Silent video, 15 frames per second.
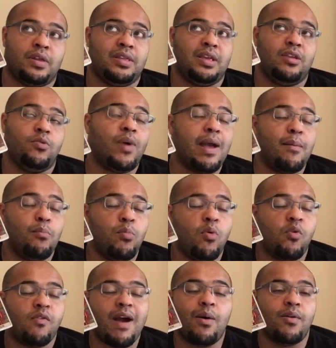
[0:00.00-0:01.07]
I think you'll get
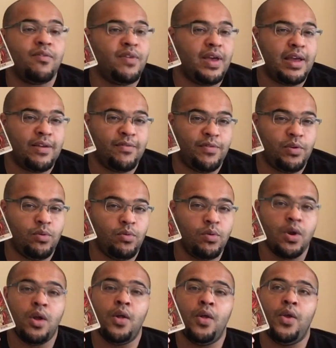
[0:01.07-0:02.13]
more out of it if you
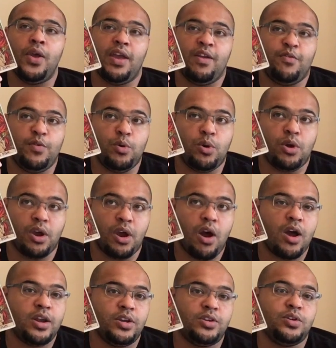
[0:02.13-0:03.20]
if you can
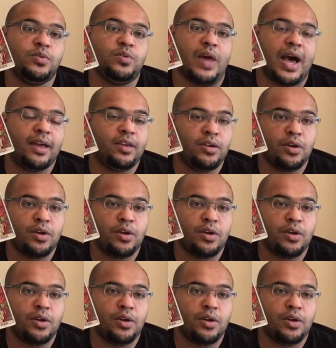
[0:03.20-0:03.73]
kind of do that.